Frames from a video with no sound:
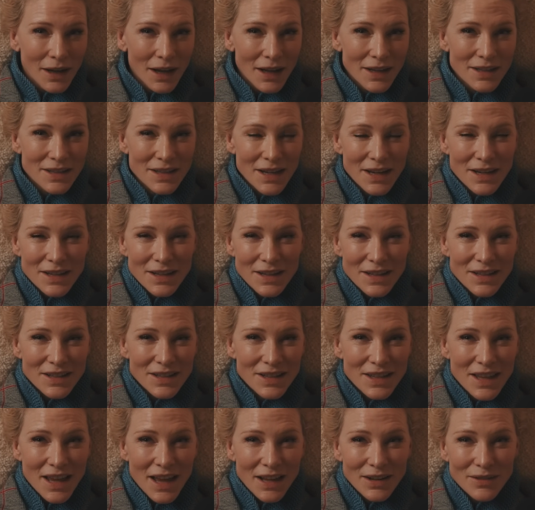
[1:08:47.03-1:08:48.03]
attending
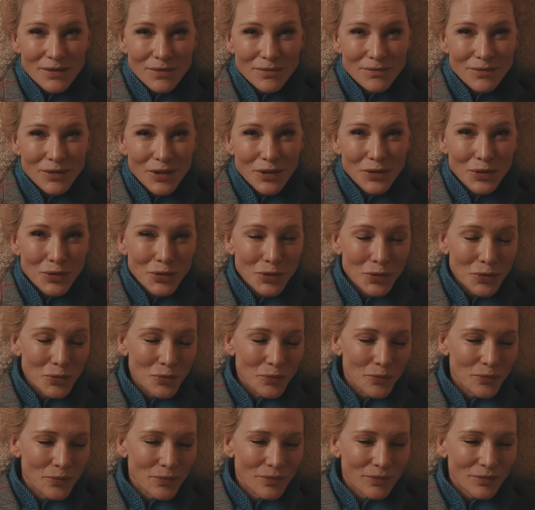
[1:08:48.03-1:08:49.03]
to that through
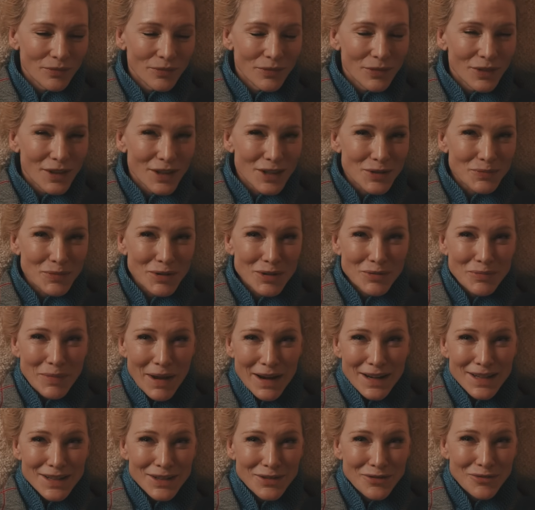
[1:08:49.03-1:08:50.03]
this
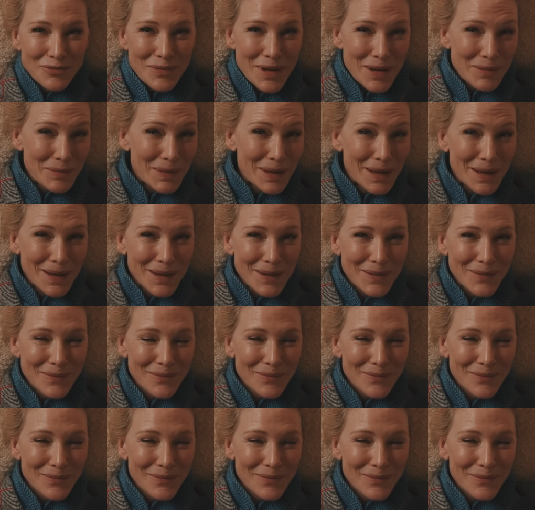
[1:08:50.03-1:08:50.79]
perspective, maybe.